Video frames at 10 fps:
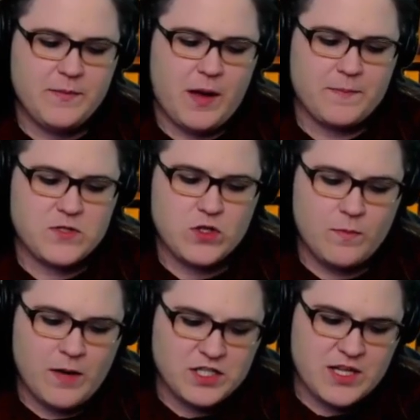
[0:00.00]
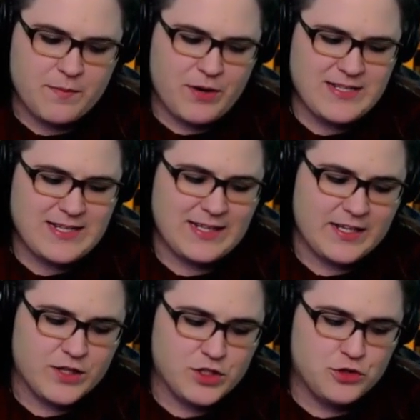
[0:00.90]
up so much that
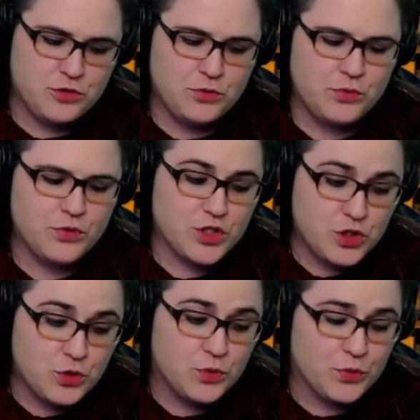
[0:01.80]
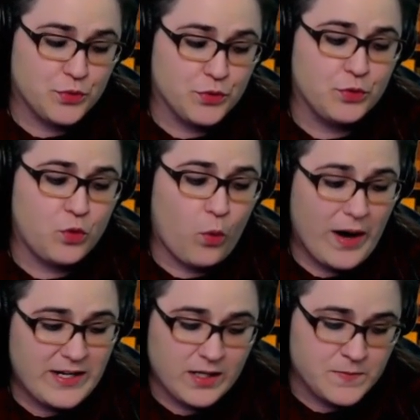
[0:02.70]
presently the two grew
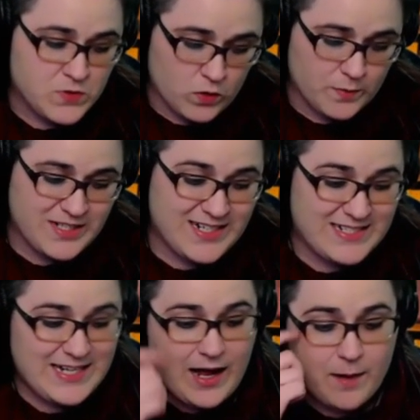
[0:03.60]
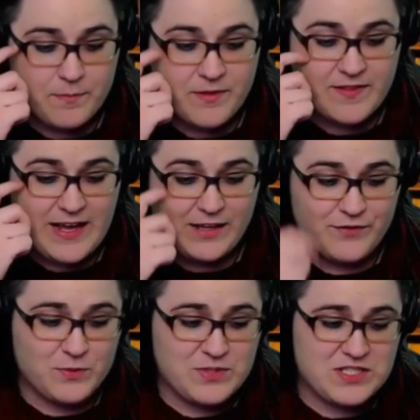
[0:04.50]
quite absorbed in a top that the
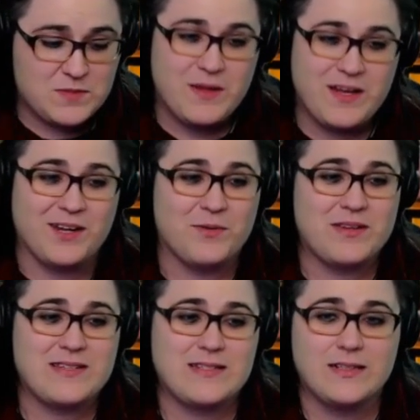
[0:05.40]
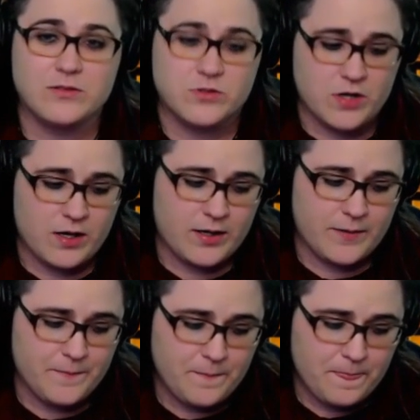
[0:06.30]
elephant was spinning with his little trunk.
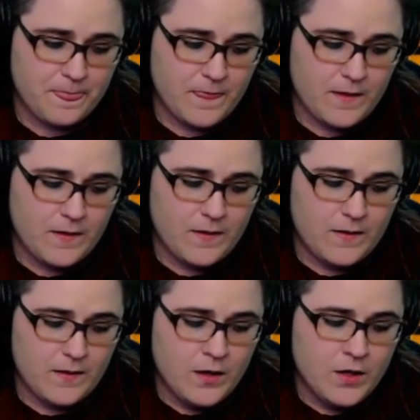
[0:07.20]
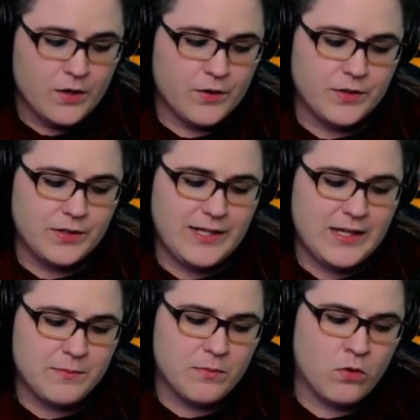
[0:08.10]
Early in
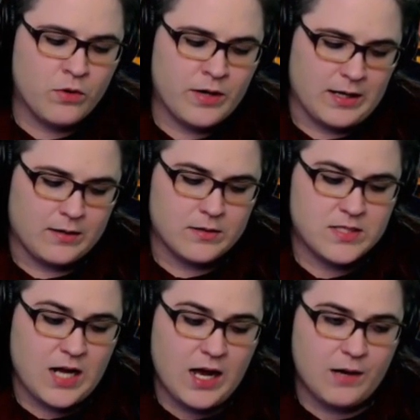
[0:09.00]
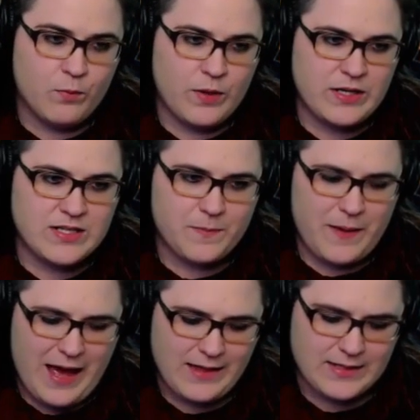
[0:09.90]
the morning, Tom went to the
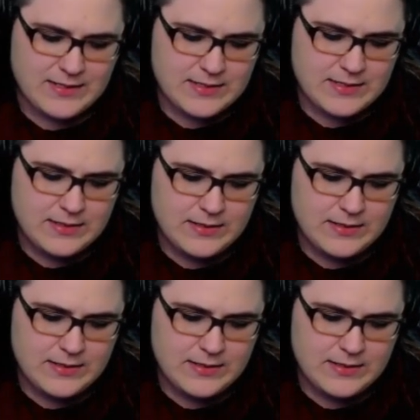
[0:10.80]
palace.